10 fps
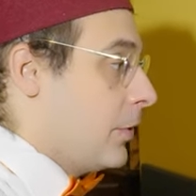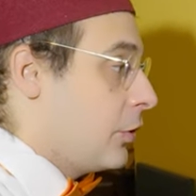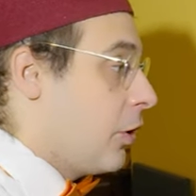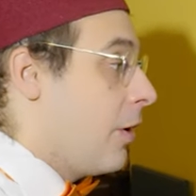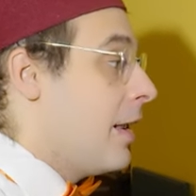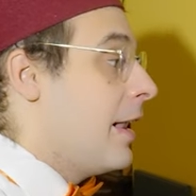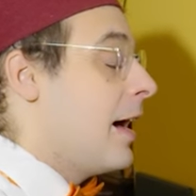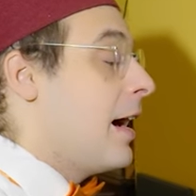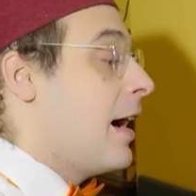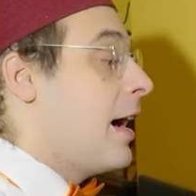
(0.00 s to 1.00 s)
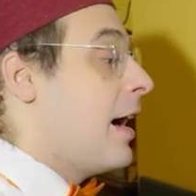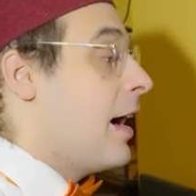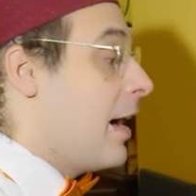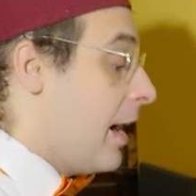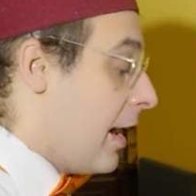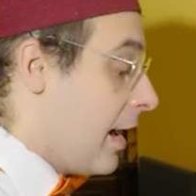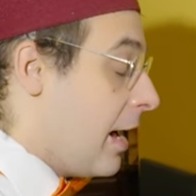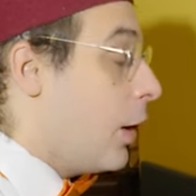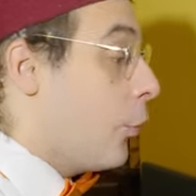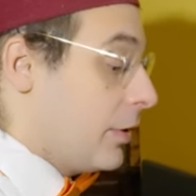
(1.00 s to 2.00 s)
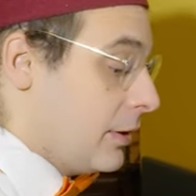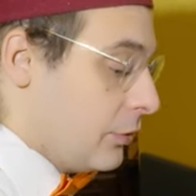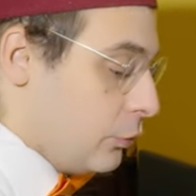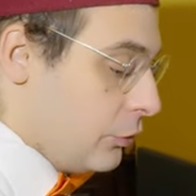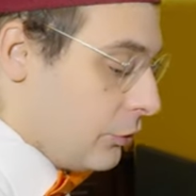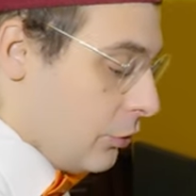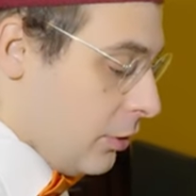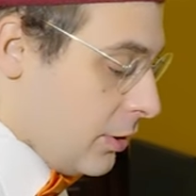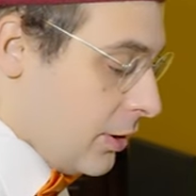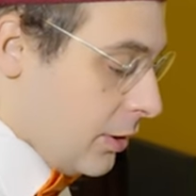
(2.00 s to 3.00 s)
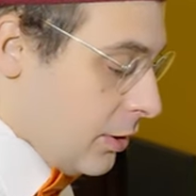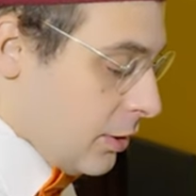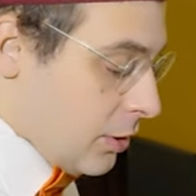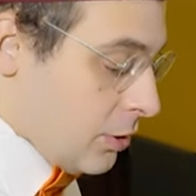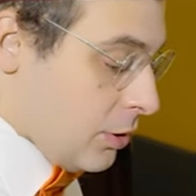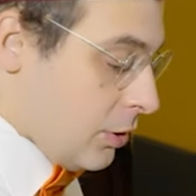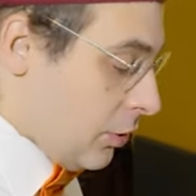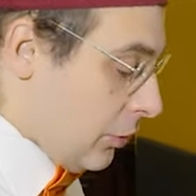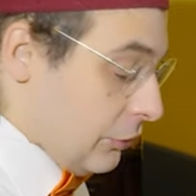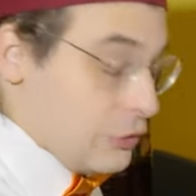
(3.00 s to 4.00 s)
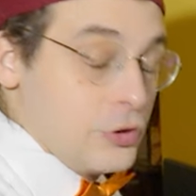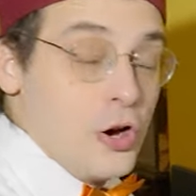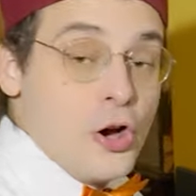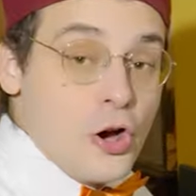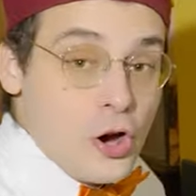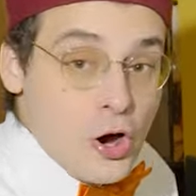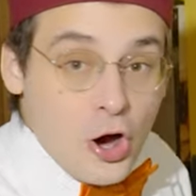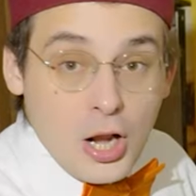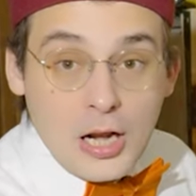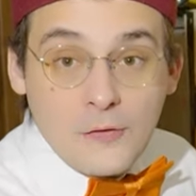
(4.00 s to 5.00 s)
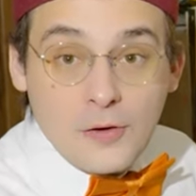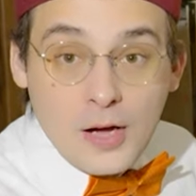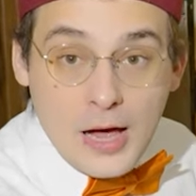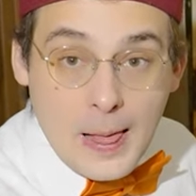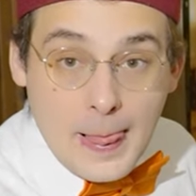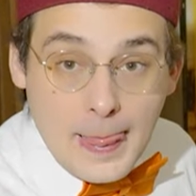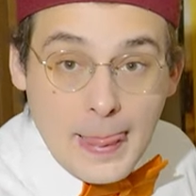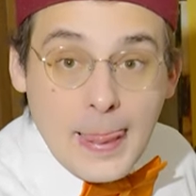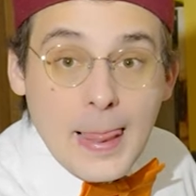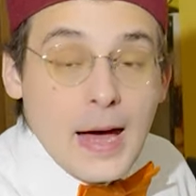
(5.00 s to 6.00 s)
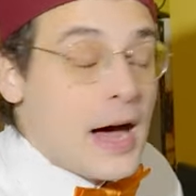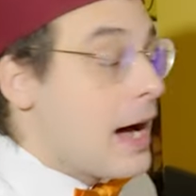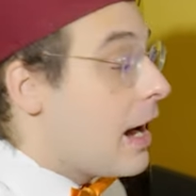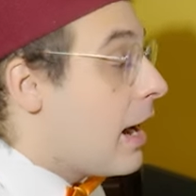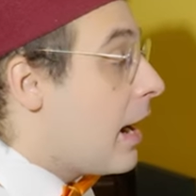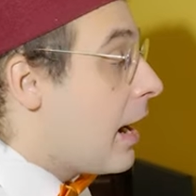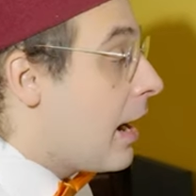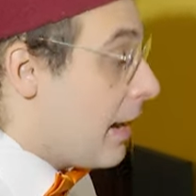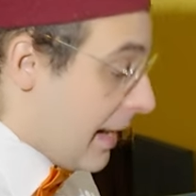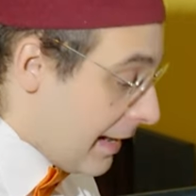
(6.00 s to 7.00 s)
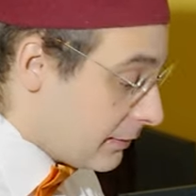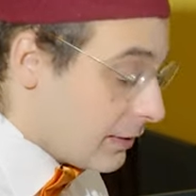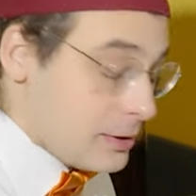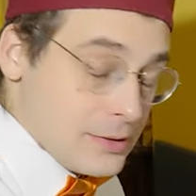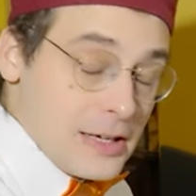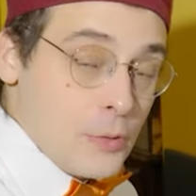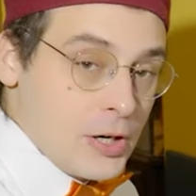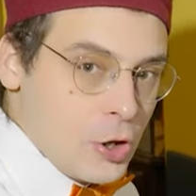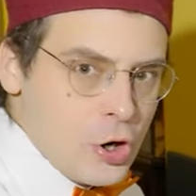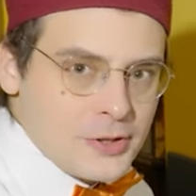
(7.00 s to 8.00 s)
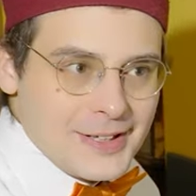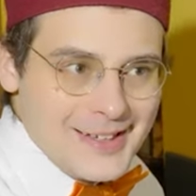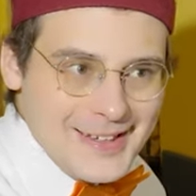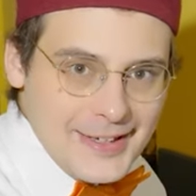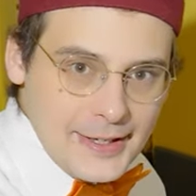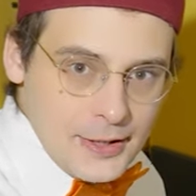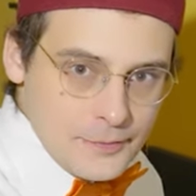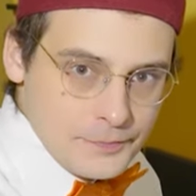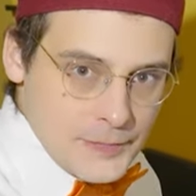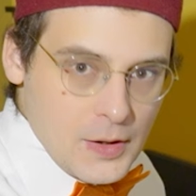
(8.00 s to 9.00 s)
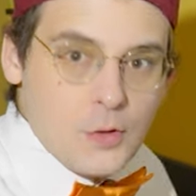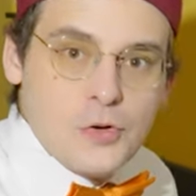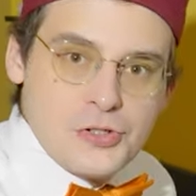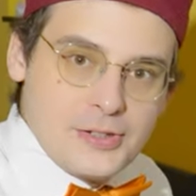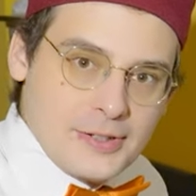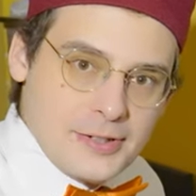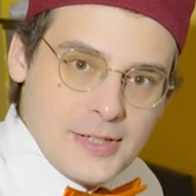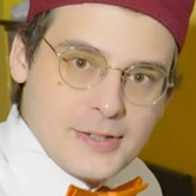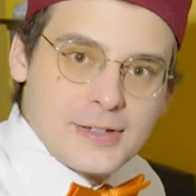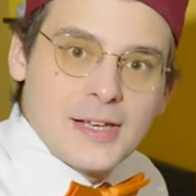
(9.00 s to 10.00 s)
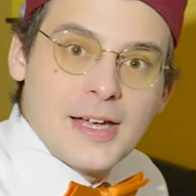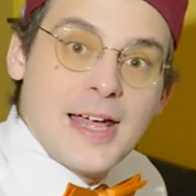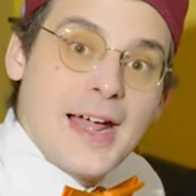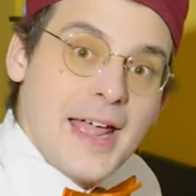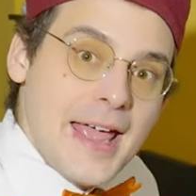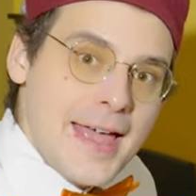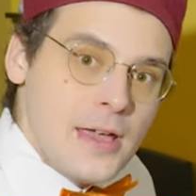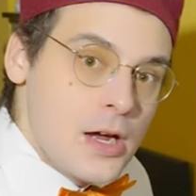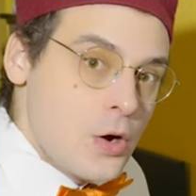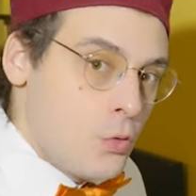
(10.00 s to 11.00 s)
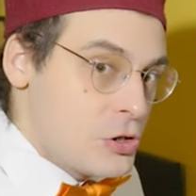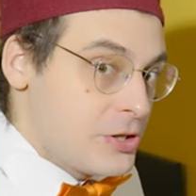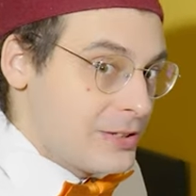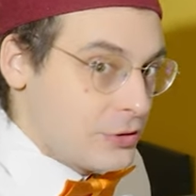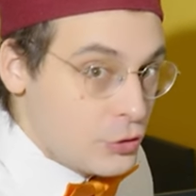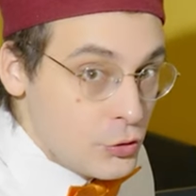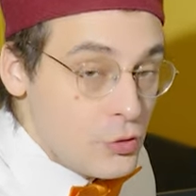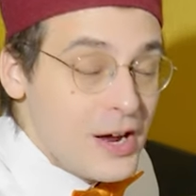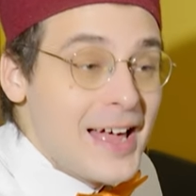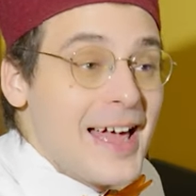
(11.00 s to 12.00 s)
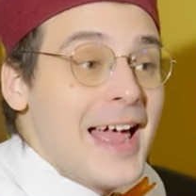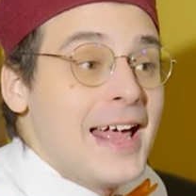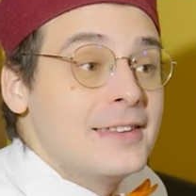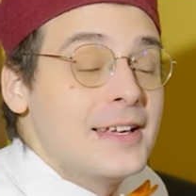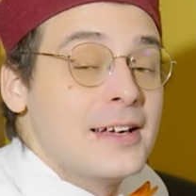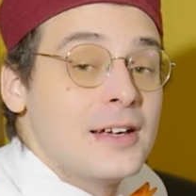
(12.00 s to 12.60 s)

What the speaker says: Sol, La. With the two, so. Sol, La. And this is our chord. E, which is the sixth. A, which is the two. And